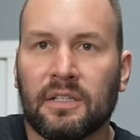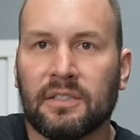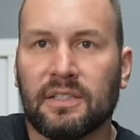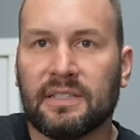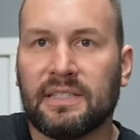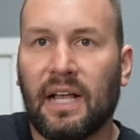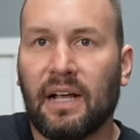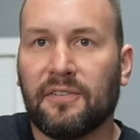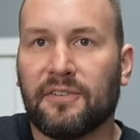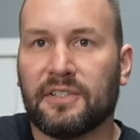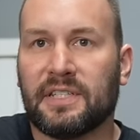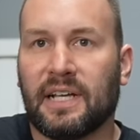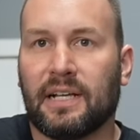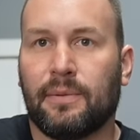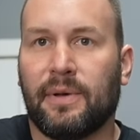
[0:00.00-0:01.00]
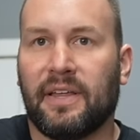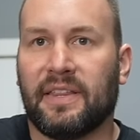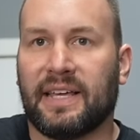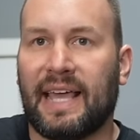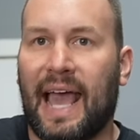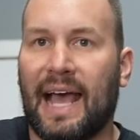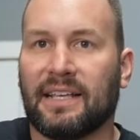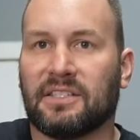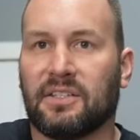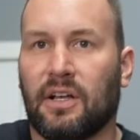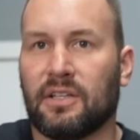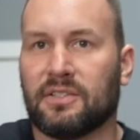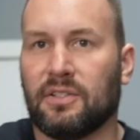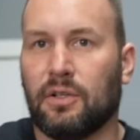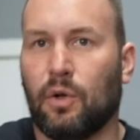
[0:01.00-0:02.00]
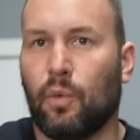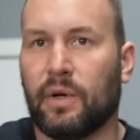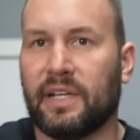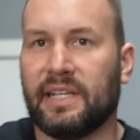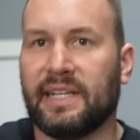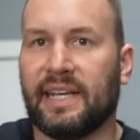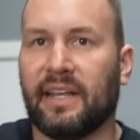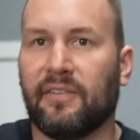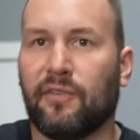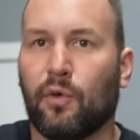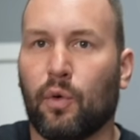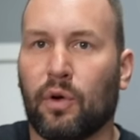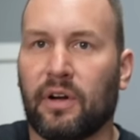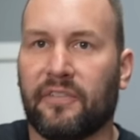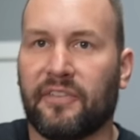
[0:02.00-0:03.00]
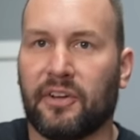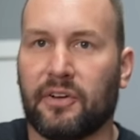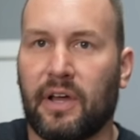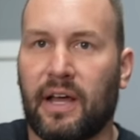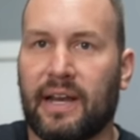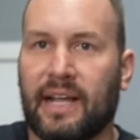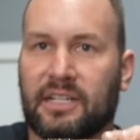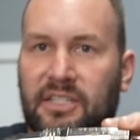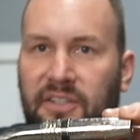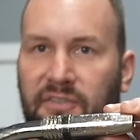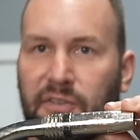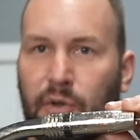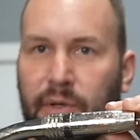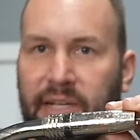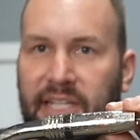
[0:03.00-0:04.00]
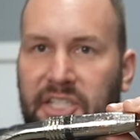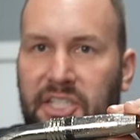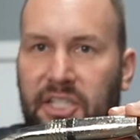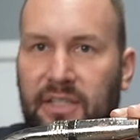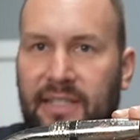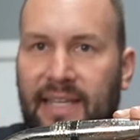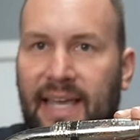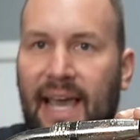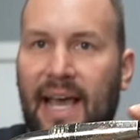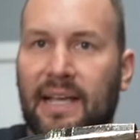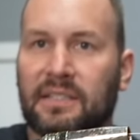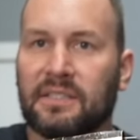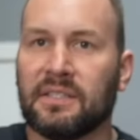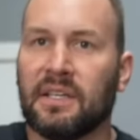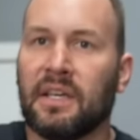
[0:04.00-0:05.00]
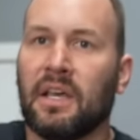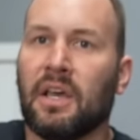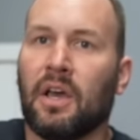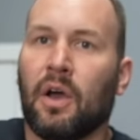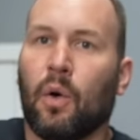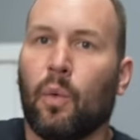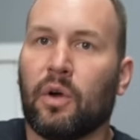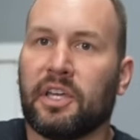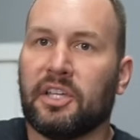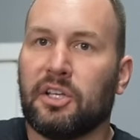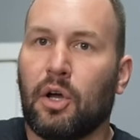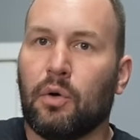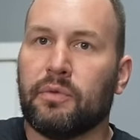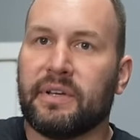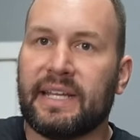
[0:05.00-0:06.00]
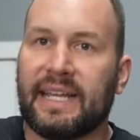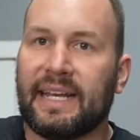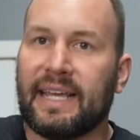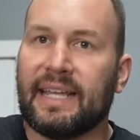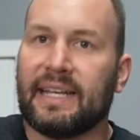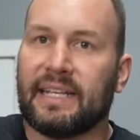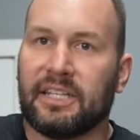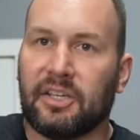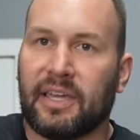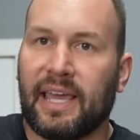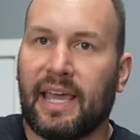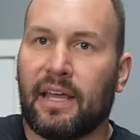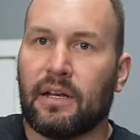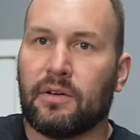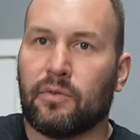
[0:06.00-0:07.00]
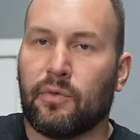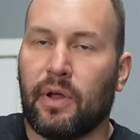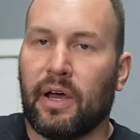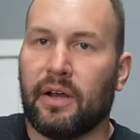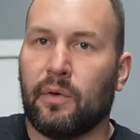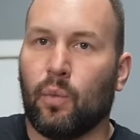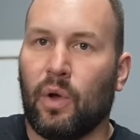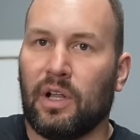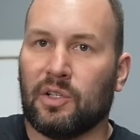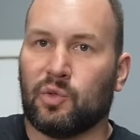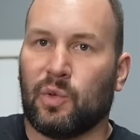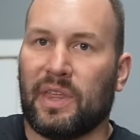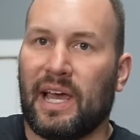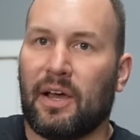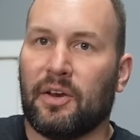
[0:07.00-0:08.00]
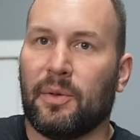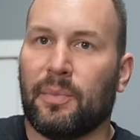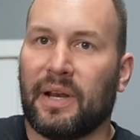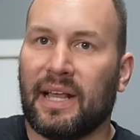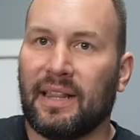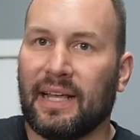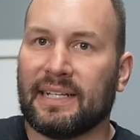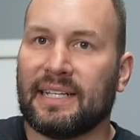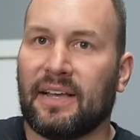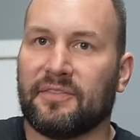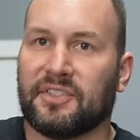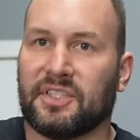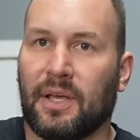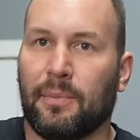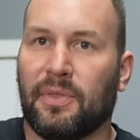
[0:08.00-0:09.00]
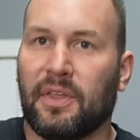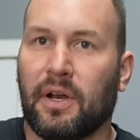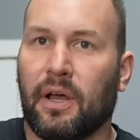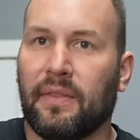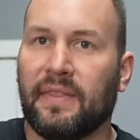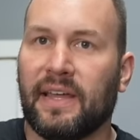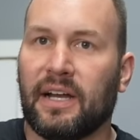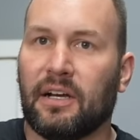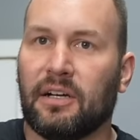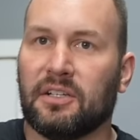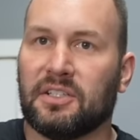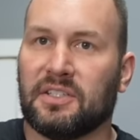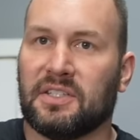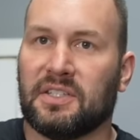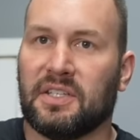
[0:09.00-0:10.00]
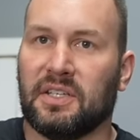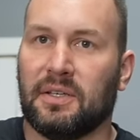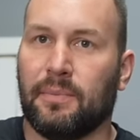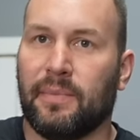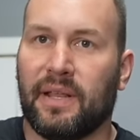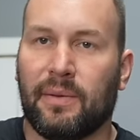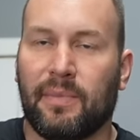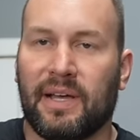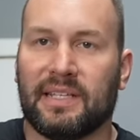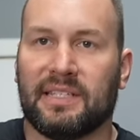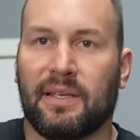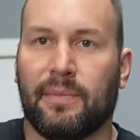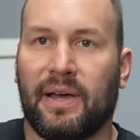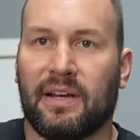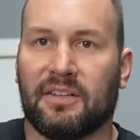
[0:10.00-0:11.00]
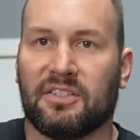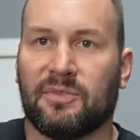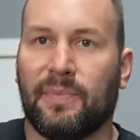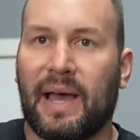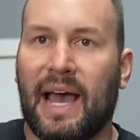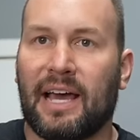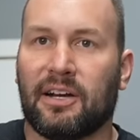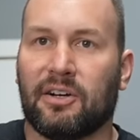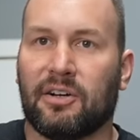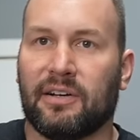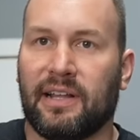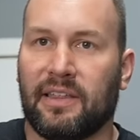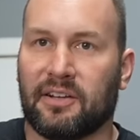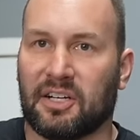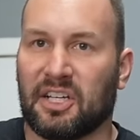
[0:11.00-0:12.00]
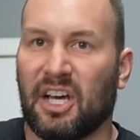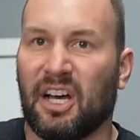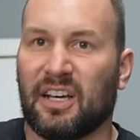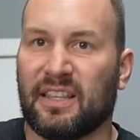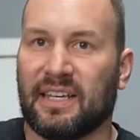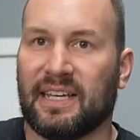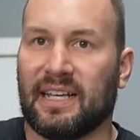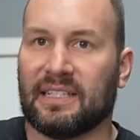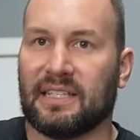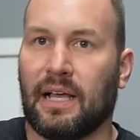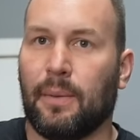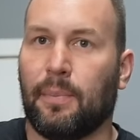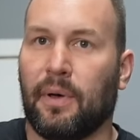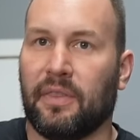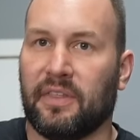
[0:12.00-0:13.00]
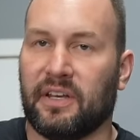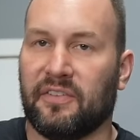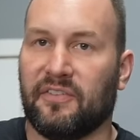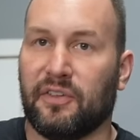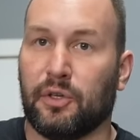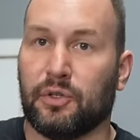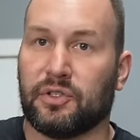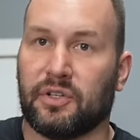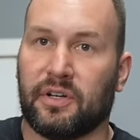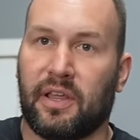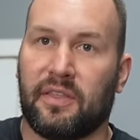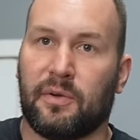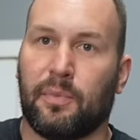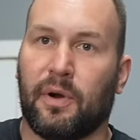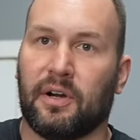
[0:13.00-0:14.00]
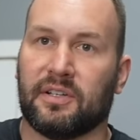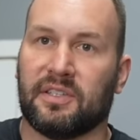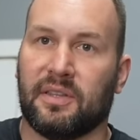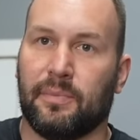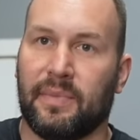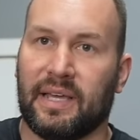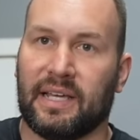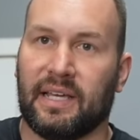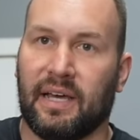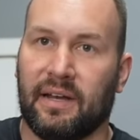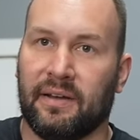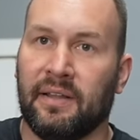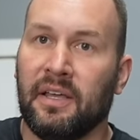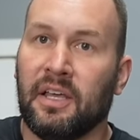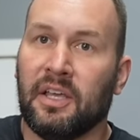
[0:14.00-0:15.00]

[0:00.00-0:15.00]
So let's talk for a second about the gas nozzle. What do you need it for if you're not actually flowing any shielding gas? Well, you don't need it and you can run welds without it, but I like to have something on there just to minimize the amount of spatter and other gunk that gets up on the diffuser and other parts of the MIG gun.